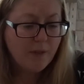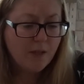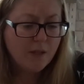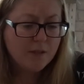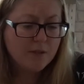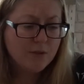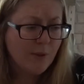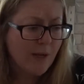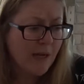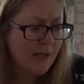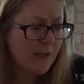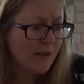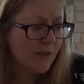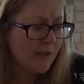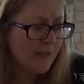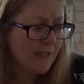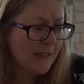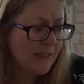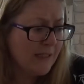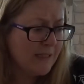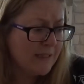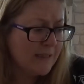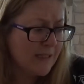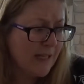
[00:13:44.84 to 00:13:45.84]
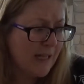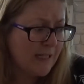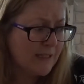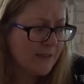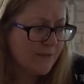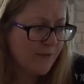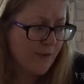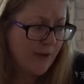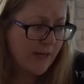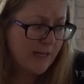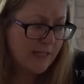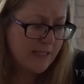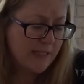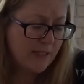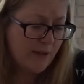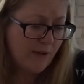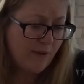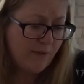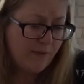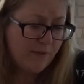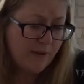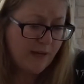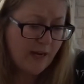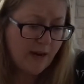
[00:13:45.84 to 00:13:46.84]
So I got these last Friday
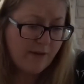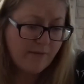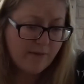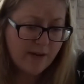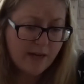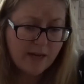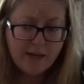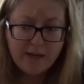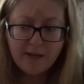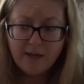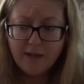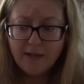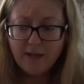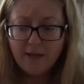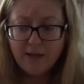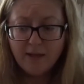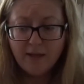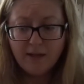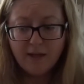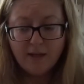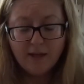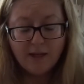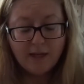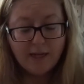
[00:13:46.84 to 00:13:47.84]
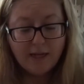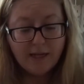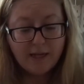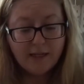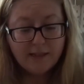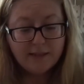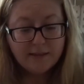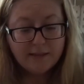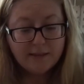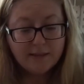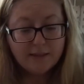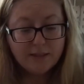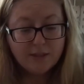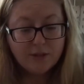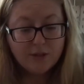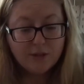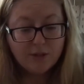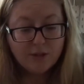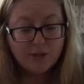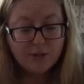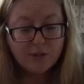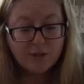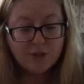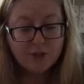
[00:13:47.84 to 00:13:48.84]
off Kerry, and
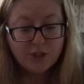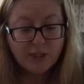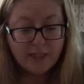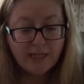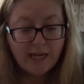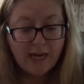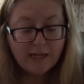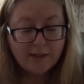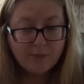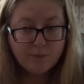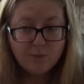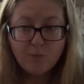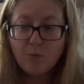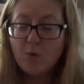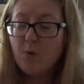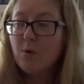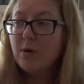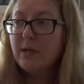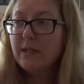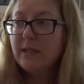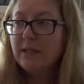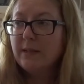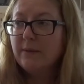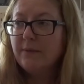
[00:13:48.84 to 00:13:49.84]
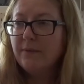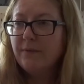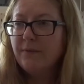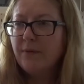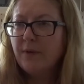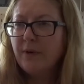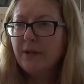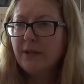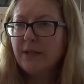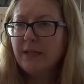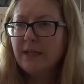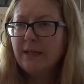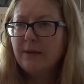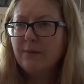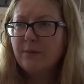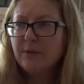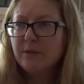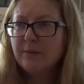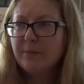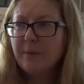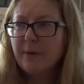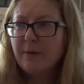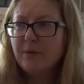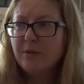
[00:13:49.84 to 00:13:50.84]
she hadn't watered them for, I think it
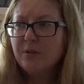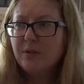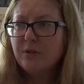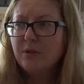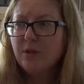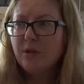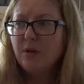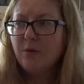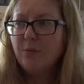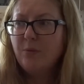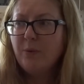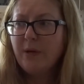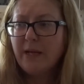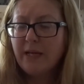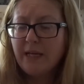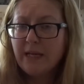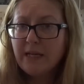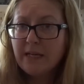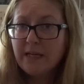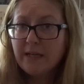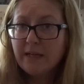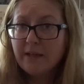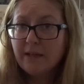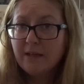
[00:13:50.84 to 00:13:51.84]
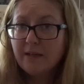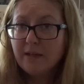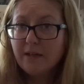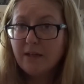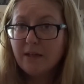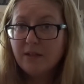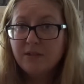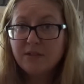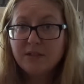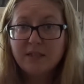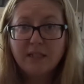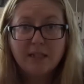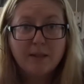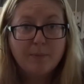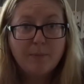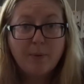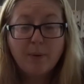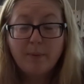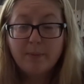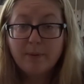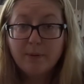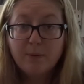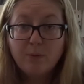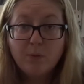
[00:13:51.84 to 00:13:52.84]
was about a week, and she said they
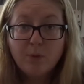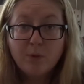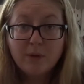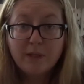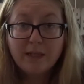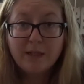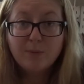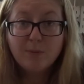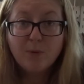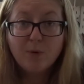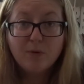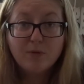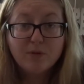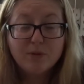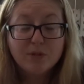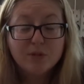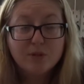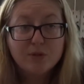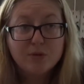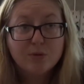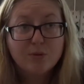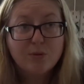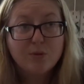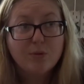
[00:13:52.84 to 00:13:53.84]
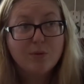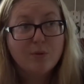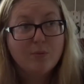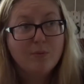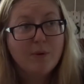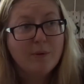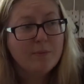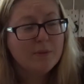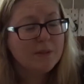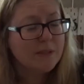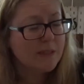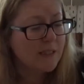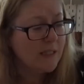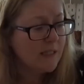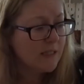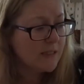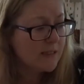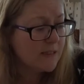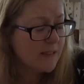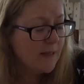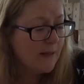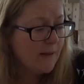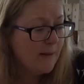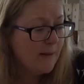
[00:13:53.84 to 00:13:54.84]
probably won't need watering. So when was it?